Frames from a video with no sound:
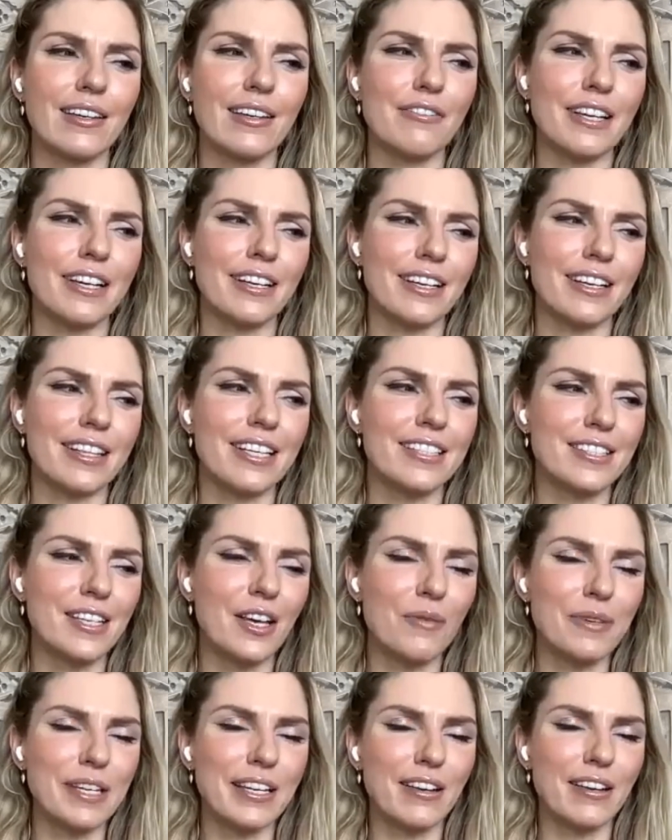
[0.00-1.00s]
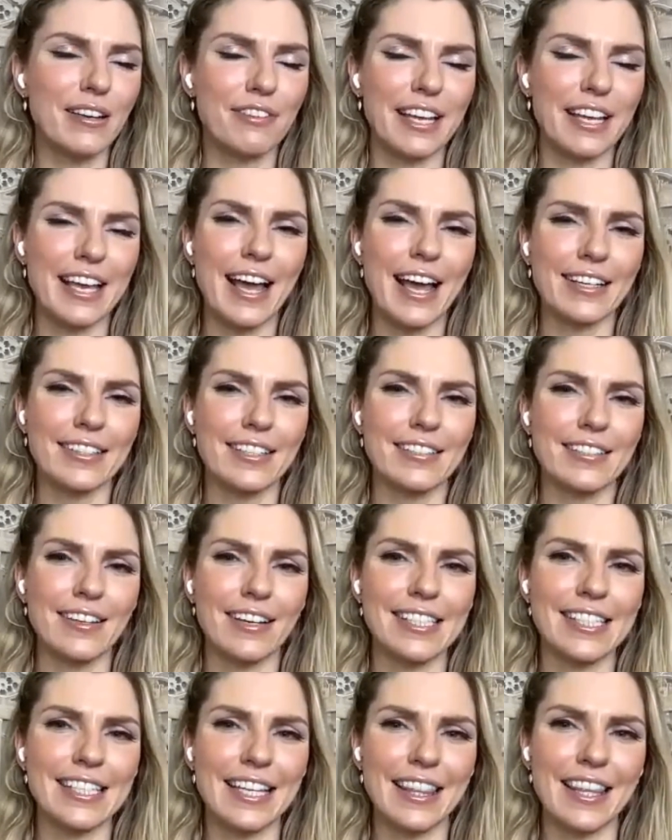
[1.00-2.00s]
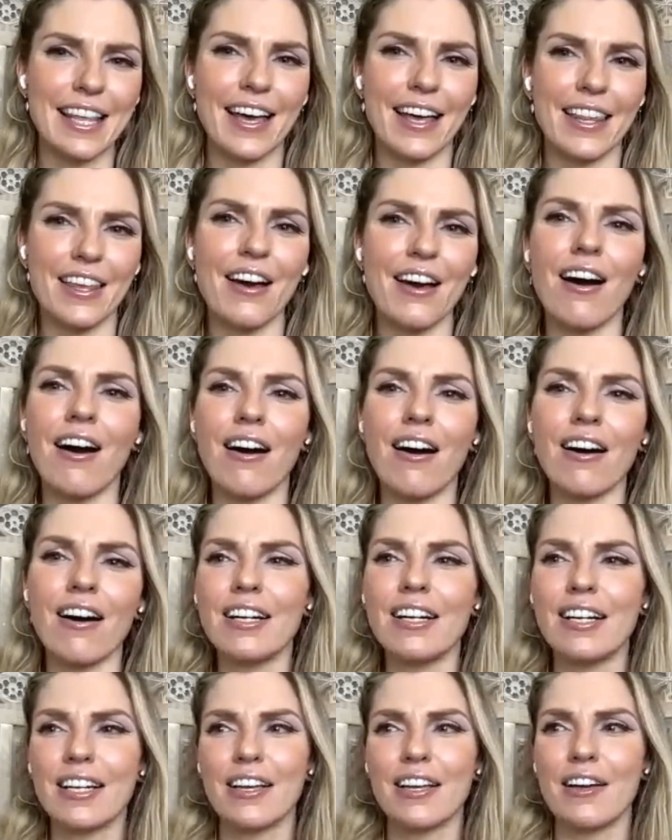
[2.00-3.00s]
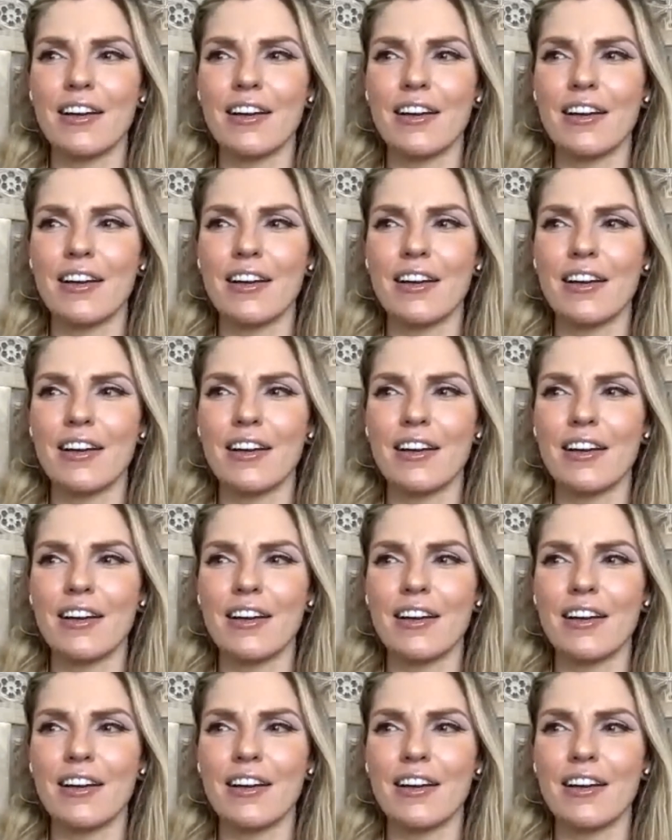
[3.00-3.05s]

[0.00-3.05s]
I love it. And there's so many lovely exercises in there that are